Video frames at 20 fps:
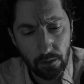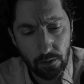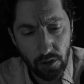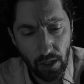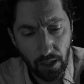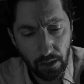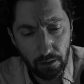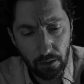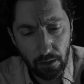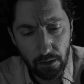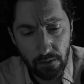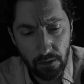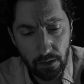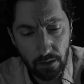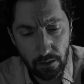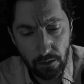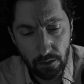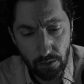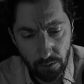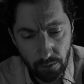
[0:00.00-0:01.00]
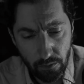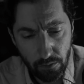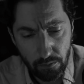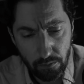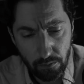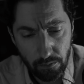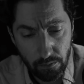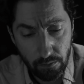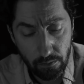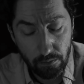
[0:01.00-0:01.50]
Jekyll is ill, too,
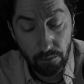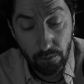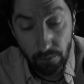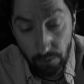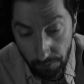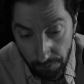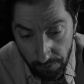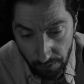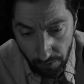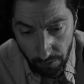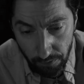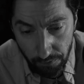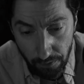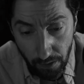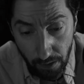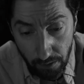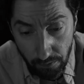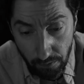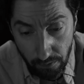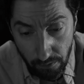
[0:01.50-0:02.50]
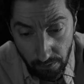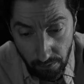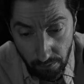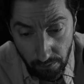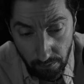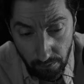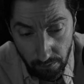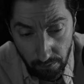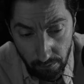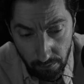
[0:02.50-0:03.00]
observed
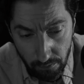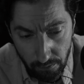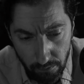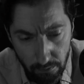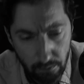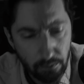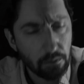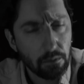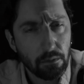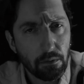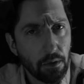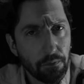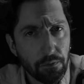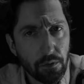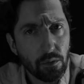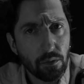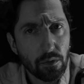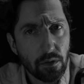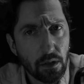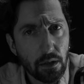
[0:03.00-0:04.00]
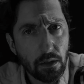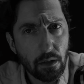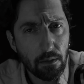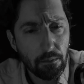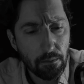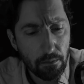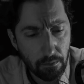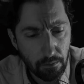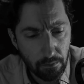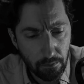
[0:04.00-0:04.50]
Utterson. Have you seen
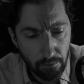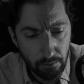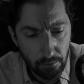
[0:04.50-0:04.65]
him?